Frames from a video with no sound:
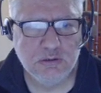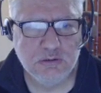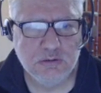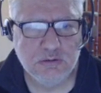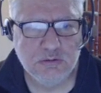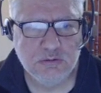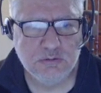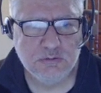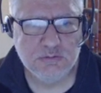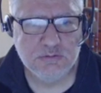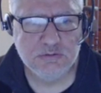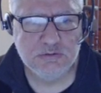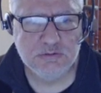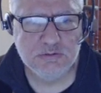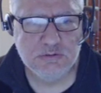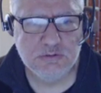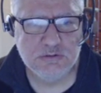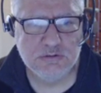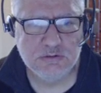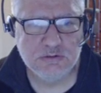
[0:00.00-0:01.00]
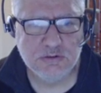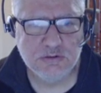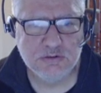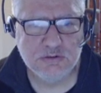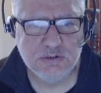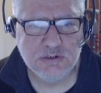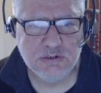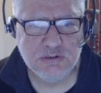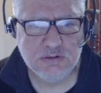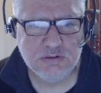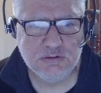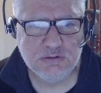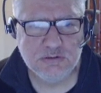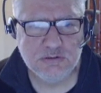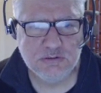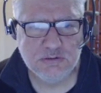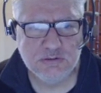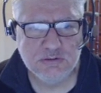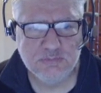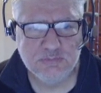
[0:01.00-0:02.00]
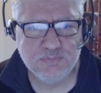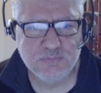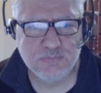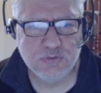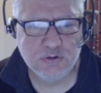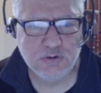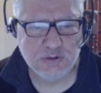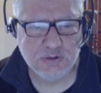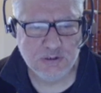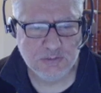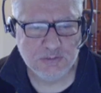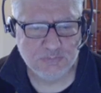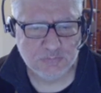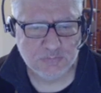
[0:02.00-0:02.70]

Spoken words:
Don't discard changes. Okay.